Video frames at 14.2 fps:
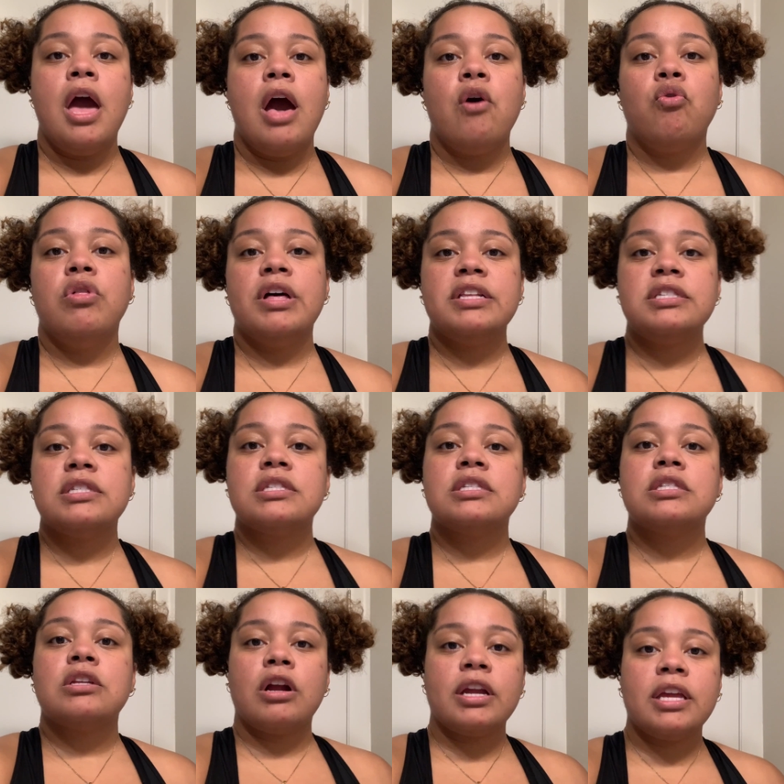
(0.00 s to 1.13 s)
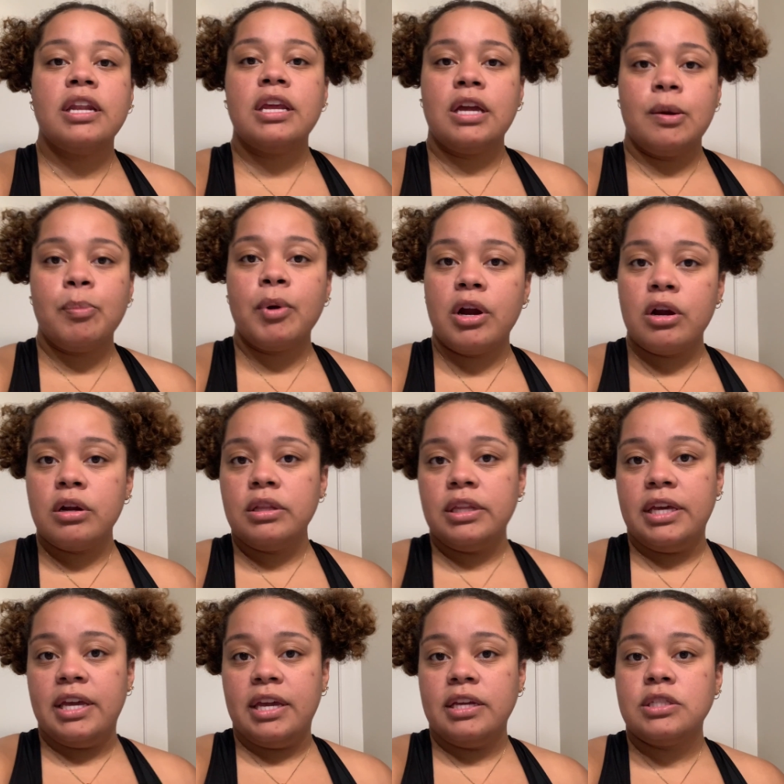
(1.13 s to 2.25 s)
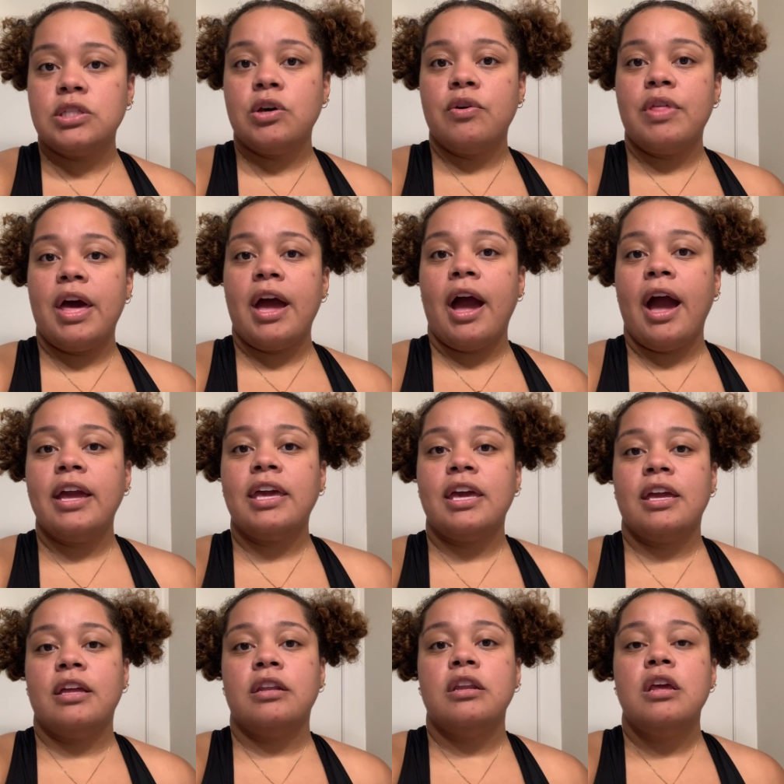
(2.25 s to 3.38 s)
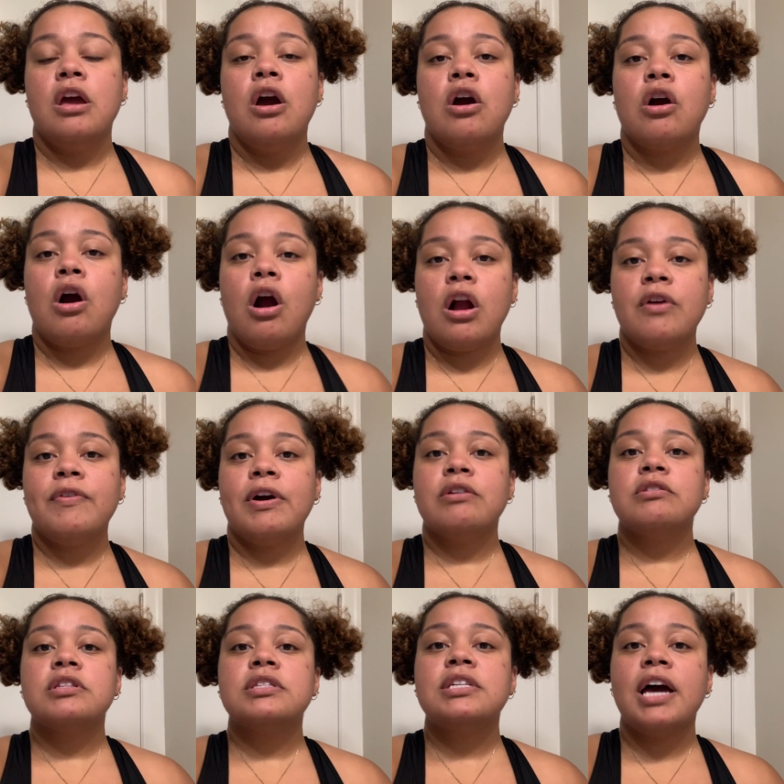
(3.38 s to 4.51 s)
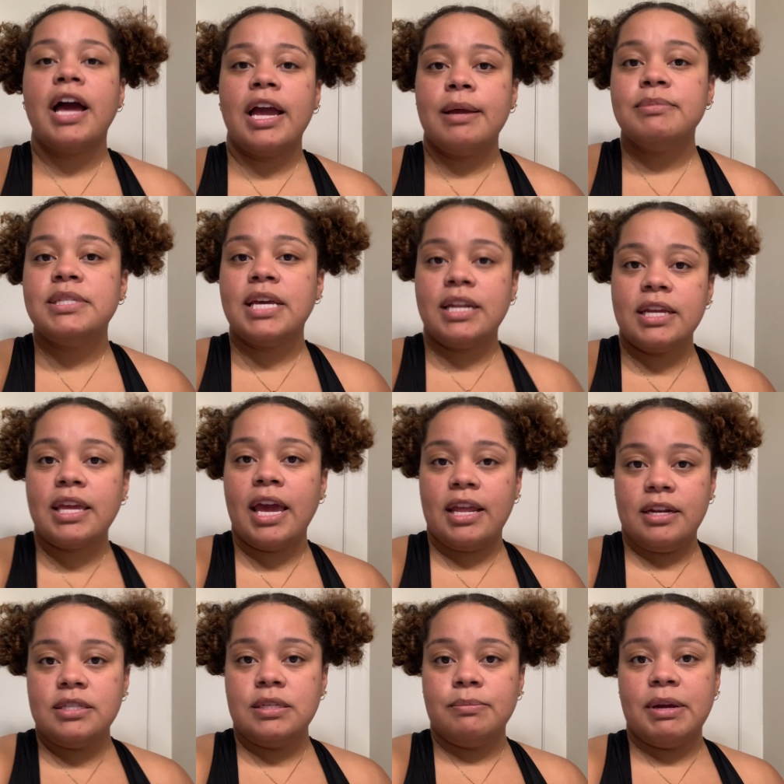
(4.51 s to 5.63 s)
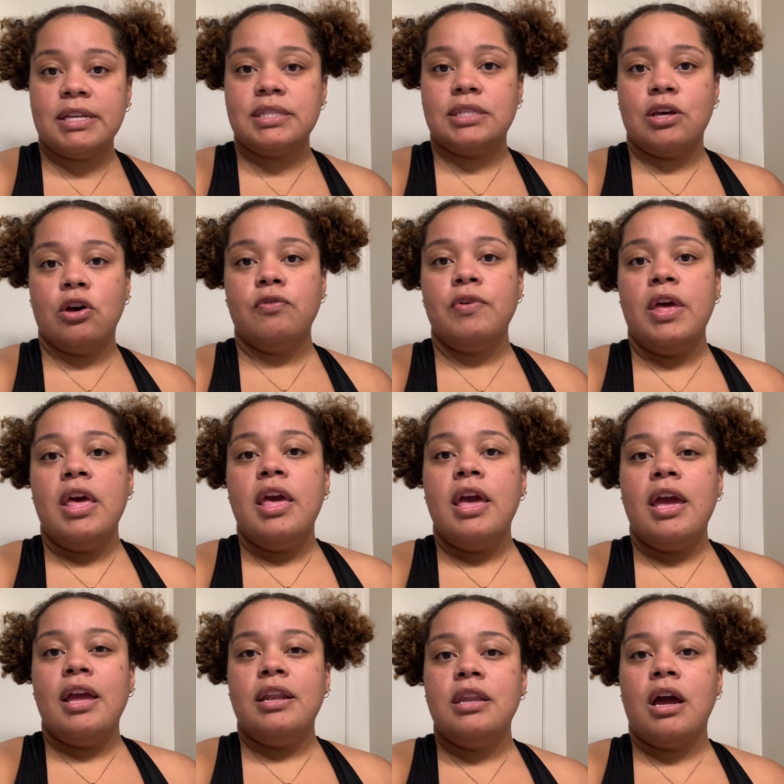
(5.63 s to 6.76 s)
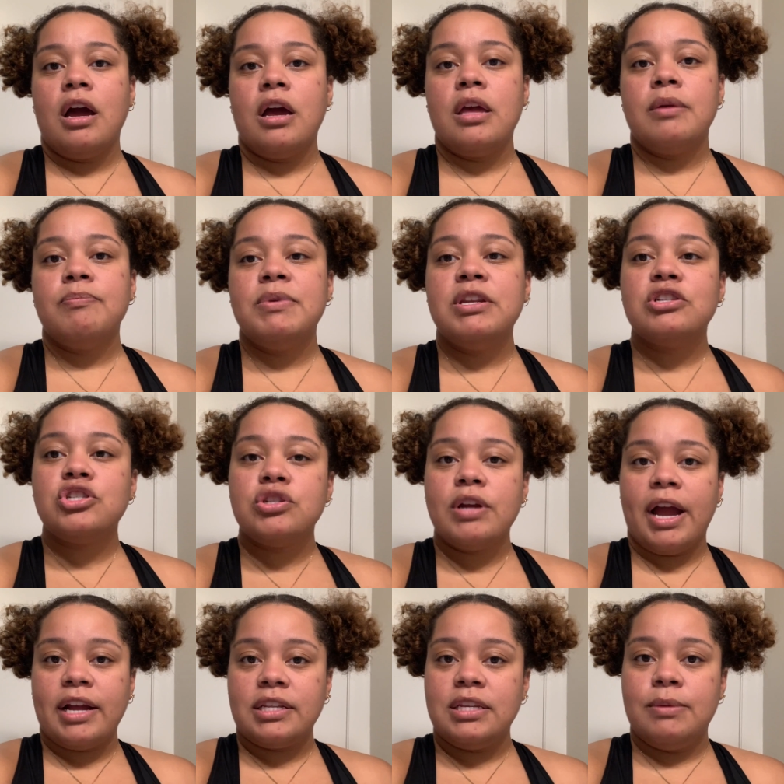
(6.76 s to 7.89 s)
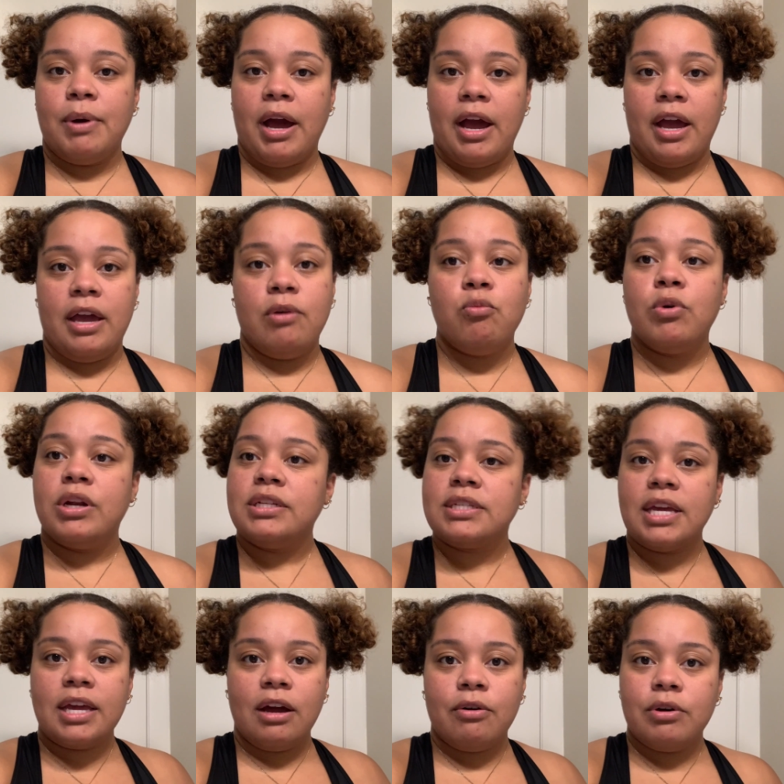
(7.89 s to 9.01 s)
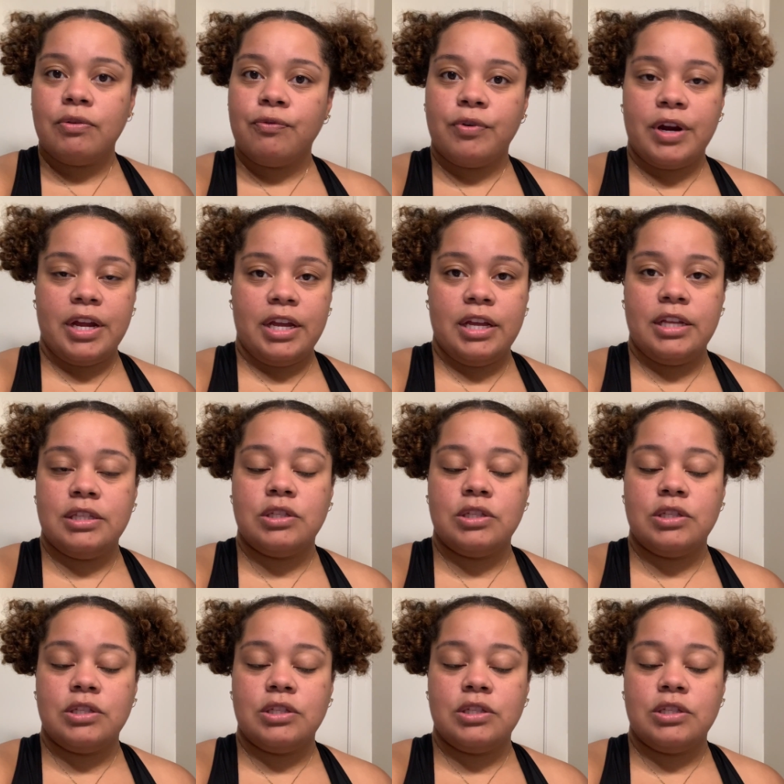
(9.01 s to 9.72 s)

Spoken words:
let's start getting up early so that I can carve out time dedicated to myself and not be distracted by wanting to hang out with friends